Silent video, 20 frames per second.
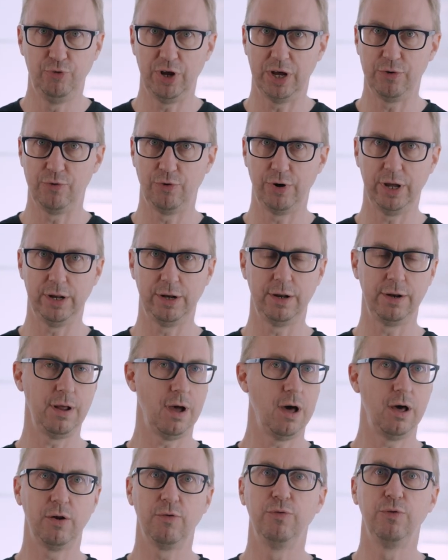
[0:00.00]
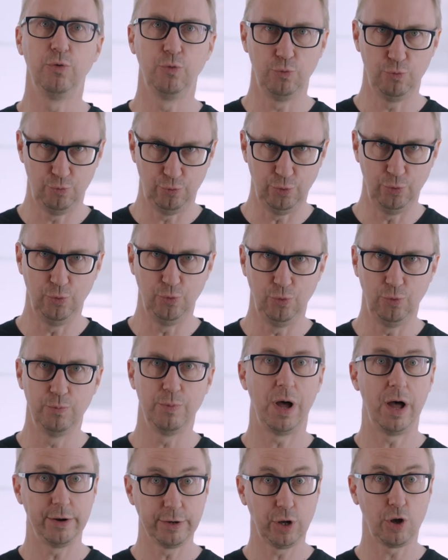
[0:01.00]
generated out of the
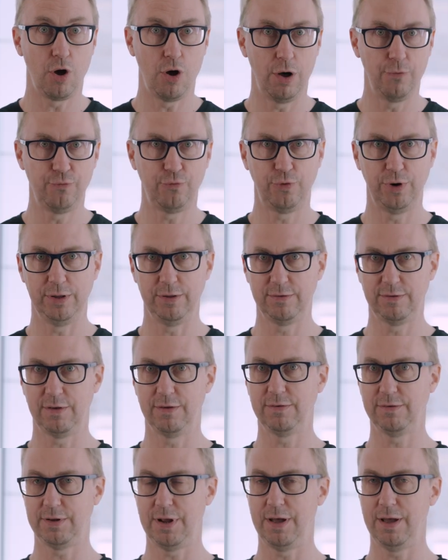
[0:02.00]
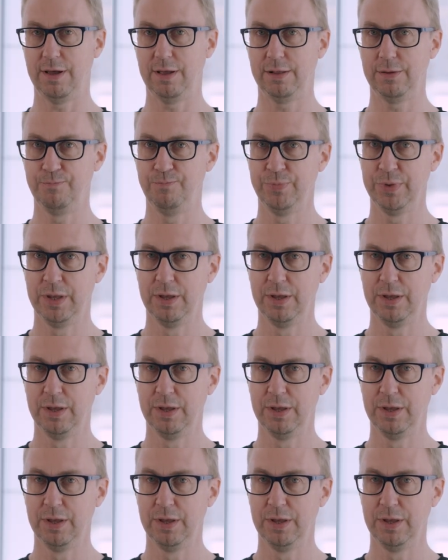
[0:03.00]
room, unconference style.